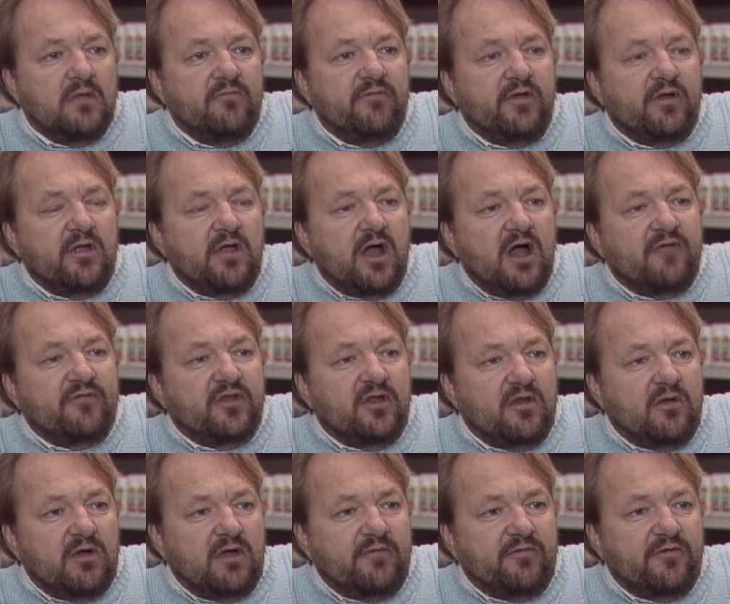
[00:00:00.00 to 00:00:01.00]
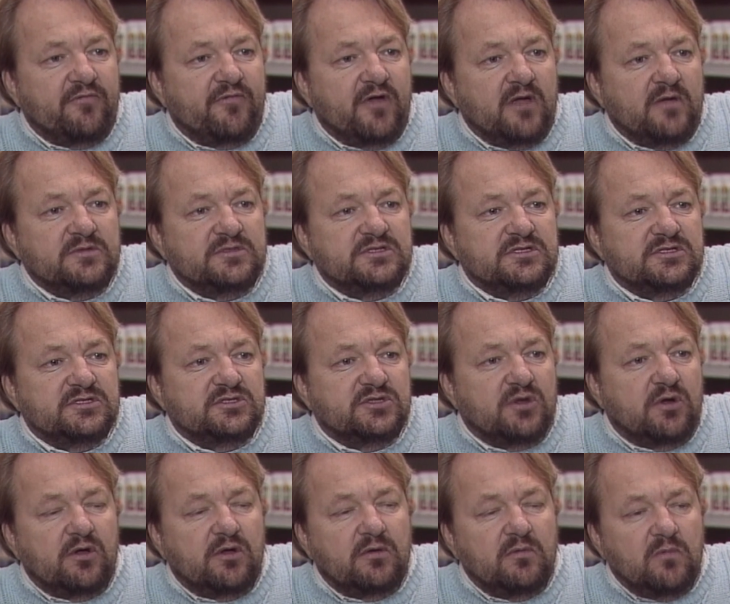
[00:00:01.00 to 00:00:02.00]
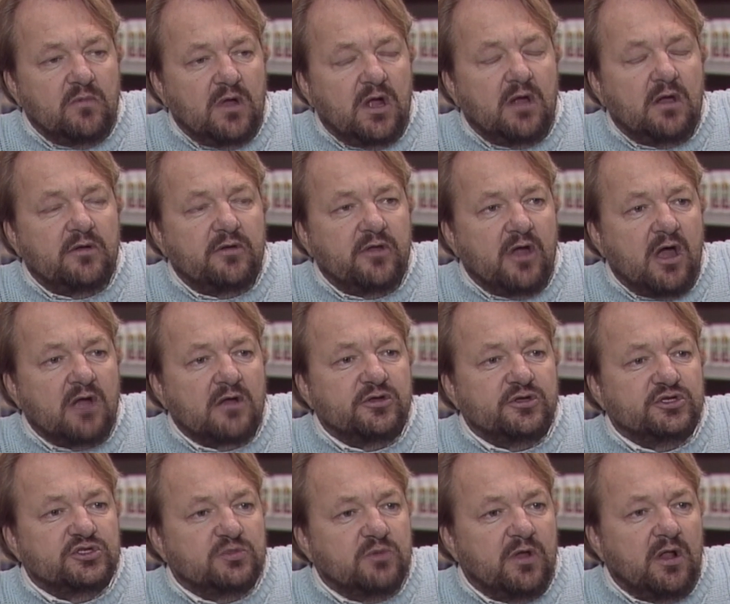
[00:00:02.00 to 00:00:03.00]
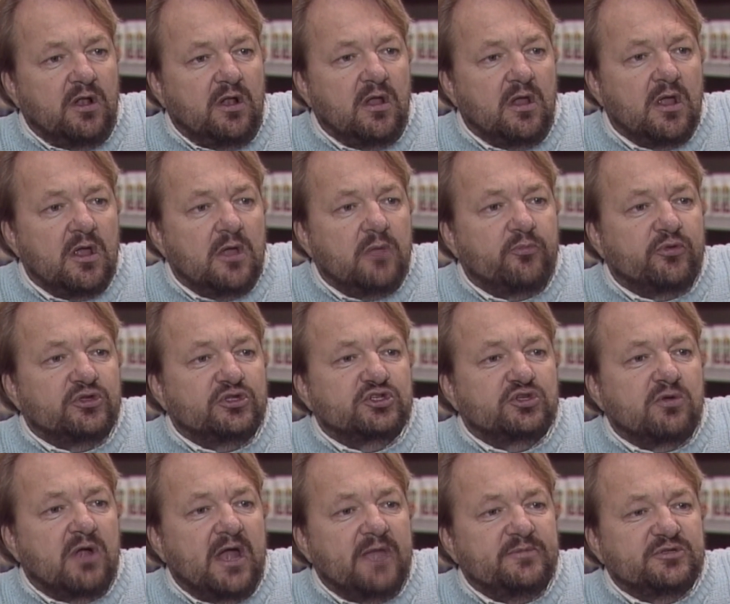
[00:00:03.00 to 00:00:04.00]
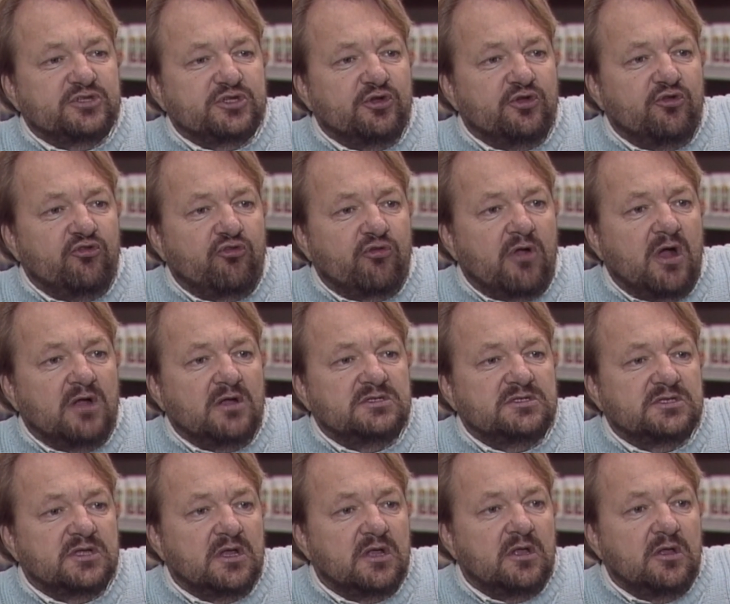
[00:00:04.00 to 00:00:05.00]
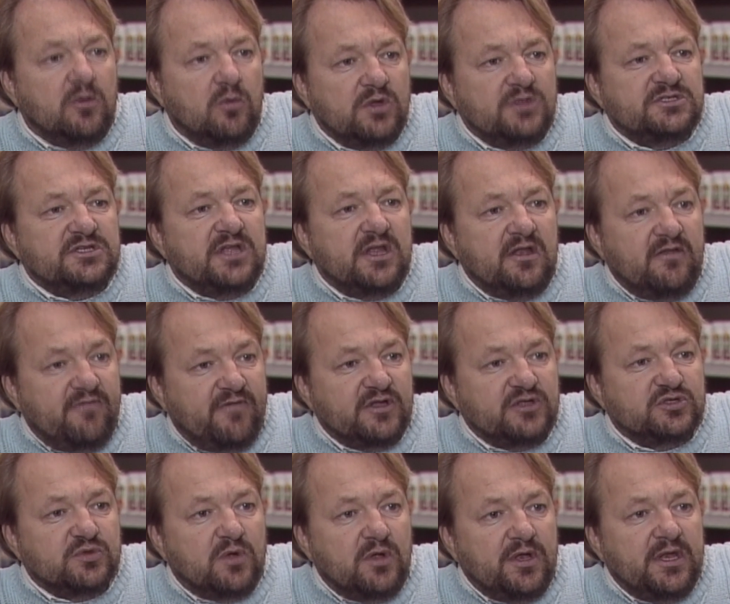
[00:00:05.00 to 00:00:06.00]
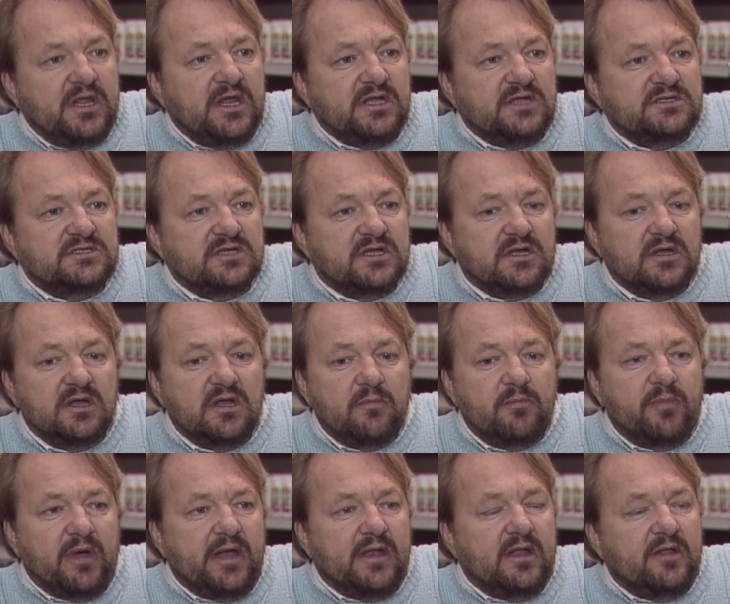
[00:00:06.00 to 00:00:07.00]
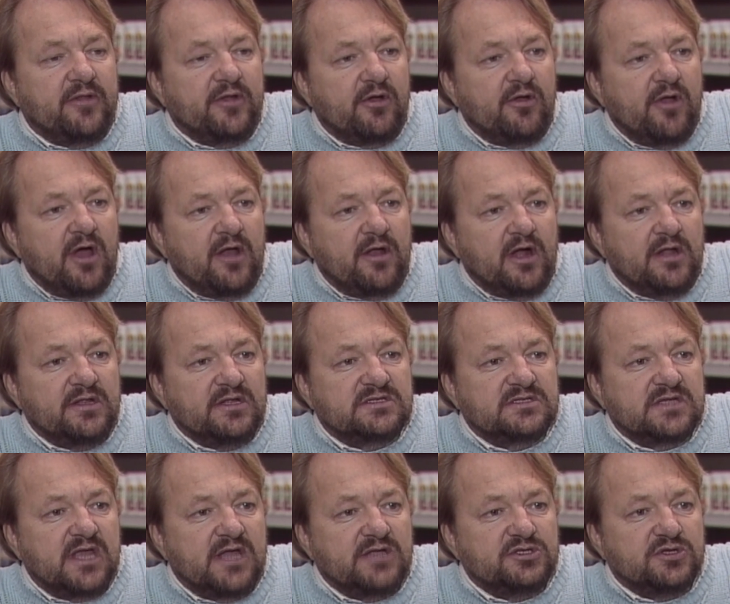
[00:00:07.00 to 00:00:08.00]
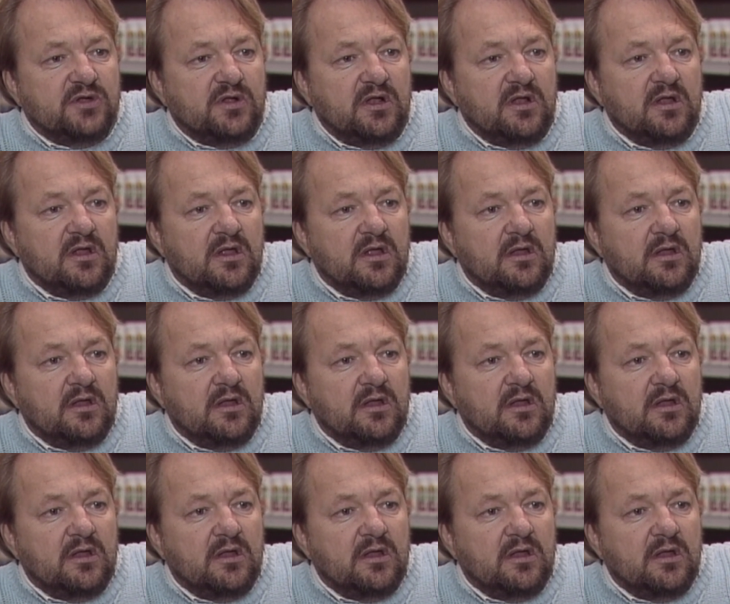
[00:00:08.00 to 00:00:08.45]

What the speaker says: Very often, however, pharmacists or doctors will prescribe certain drugs, which the individual needs, but they're not on the schedule.